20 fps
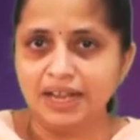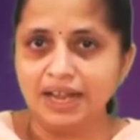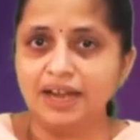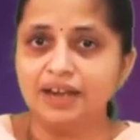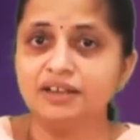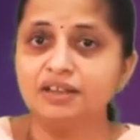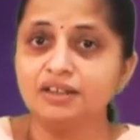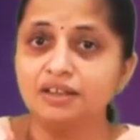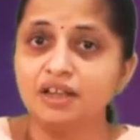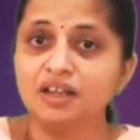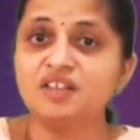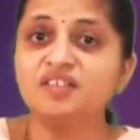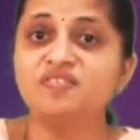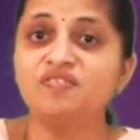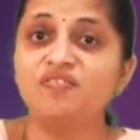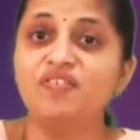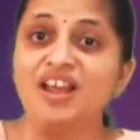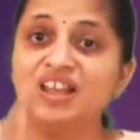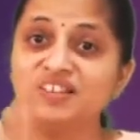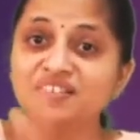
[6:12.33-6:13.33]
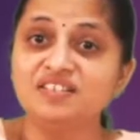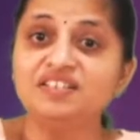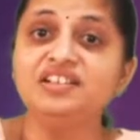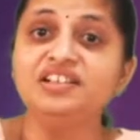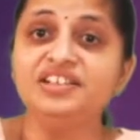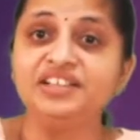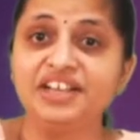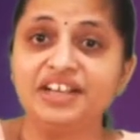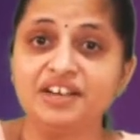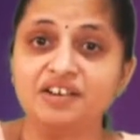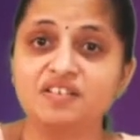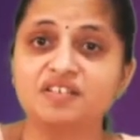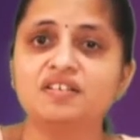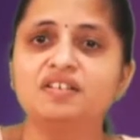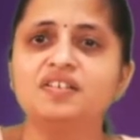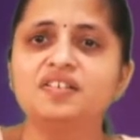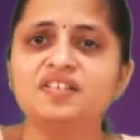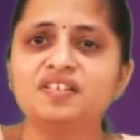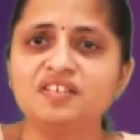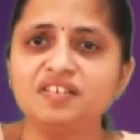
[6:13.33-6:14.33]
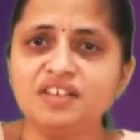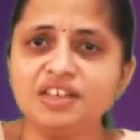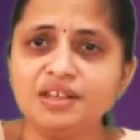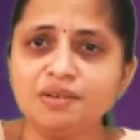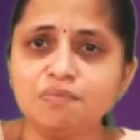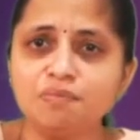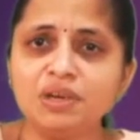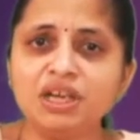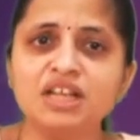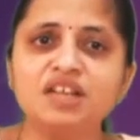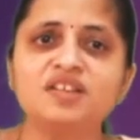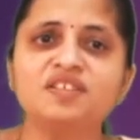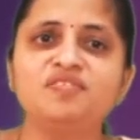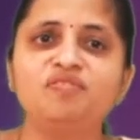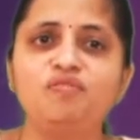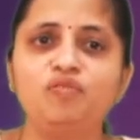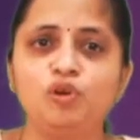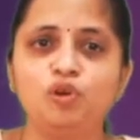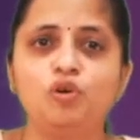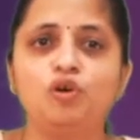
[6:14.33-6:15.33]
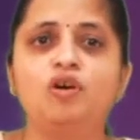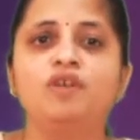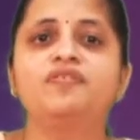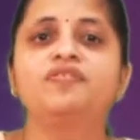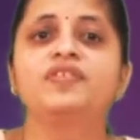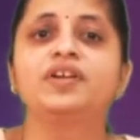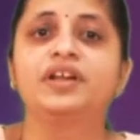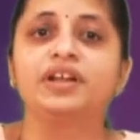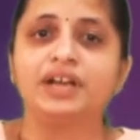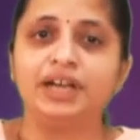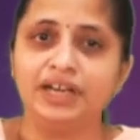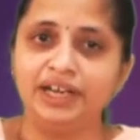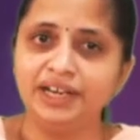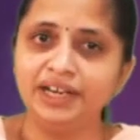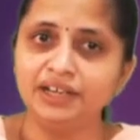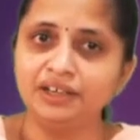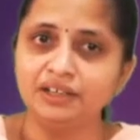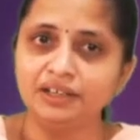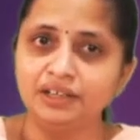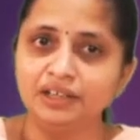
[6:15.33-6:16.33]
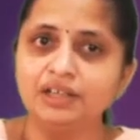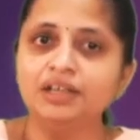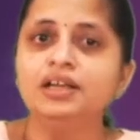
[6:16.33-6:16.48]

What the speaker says: and thus facilitates a seamless flow of credit,